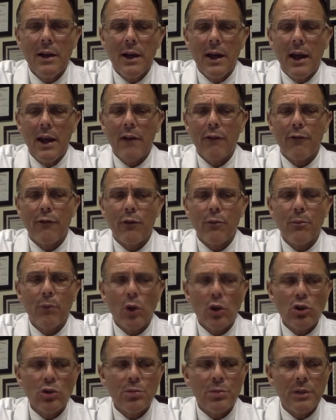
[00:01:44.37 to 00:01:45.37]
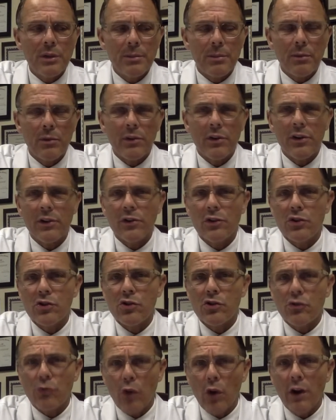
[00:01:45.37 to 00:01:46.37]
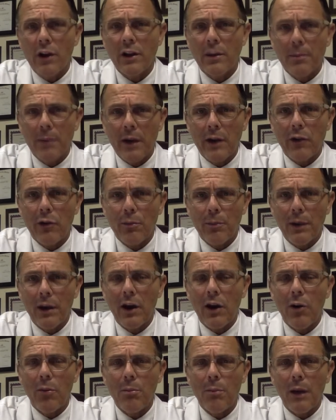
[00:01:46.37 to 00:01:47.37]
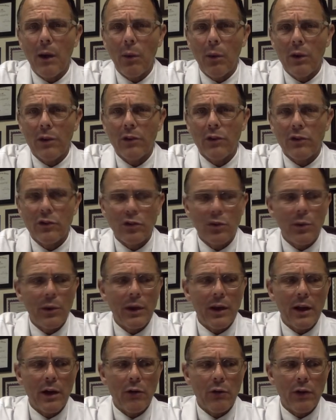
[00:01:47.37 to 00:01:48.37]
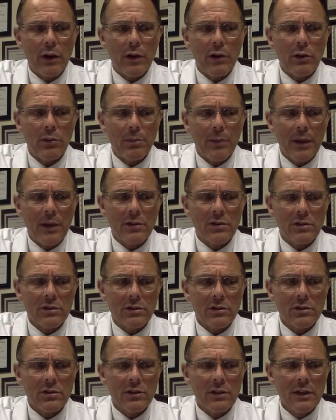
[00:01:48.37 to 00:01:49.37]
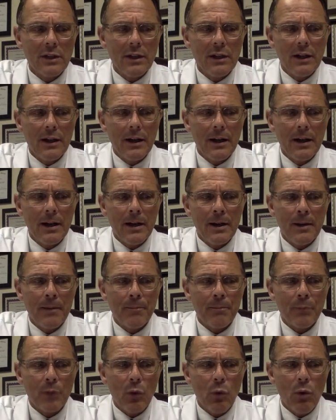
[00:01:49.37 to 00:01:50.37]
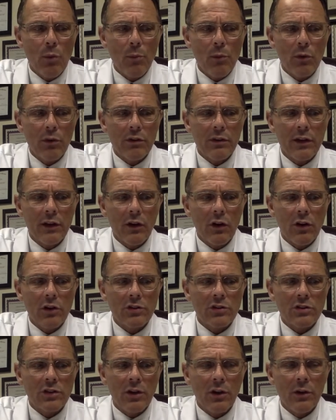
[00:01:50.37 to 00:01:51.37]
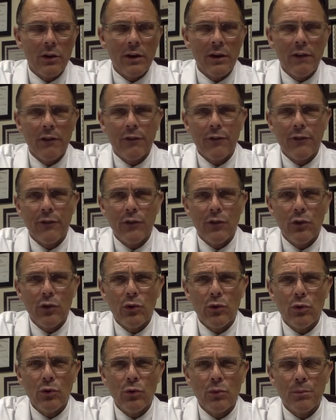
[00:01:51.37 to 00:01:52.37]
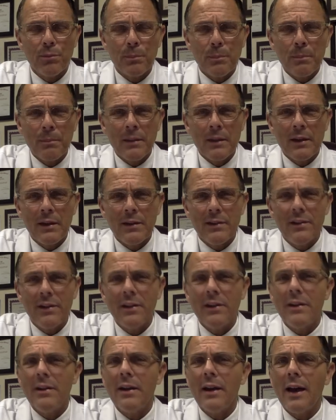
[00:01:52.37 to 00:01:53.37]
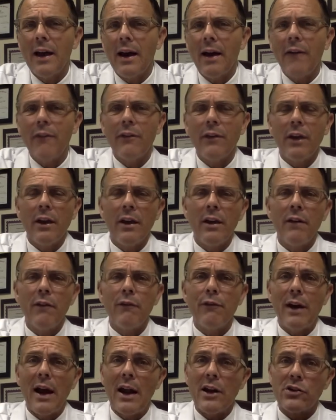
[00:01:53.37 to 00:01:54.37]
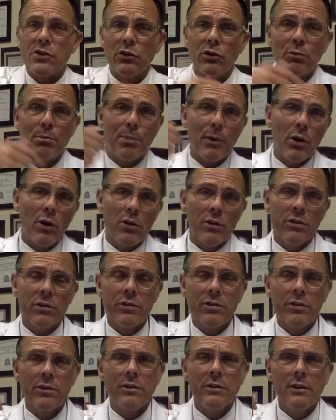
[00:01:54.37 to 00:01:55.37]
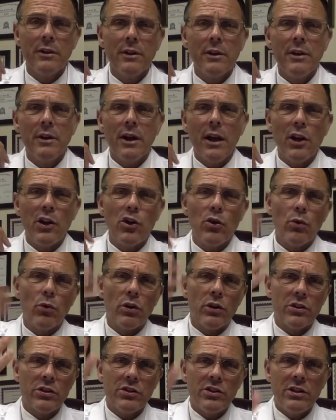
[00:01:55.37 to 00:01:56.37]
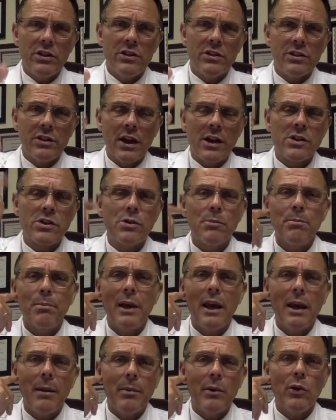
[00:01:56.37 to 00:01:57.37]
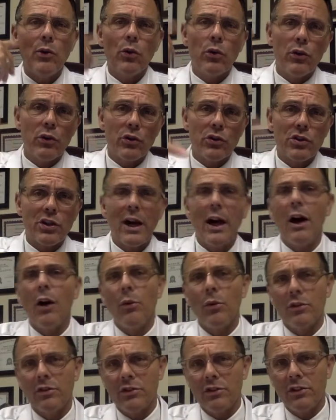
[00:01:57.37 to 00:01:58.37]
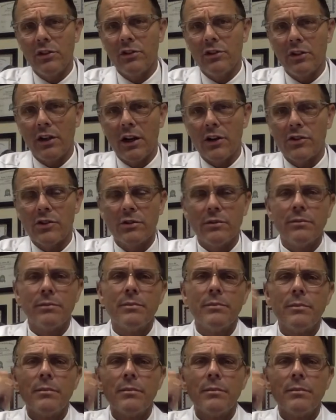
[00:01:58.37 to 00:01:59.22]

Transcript: And for most people, they're destroying the microbiome by what they're doing on a regular basis. One more thing also, if you didn't have a vaginal birth and you were a C-section baby or your child was C-section,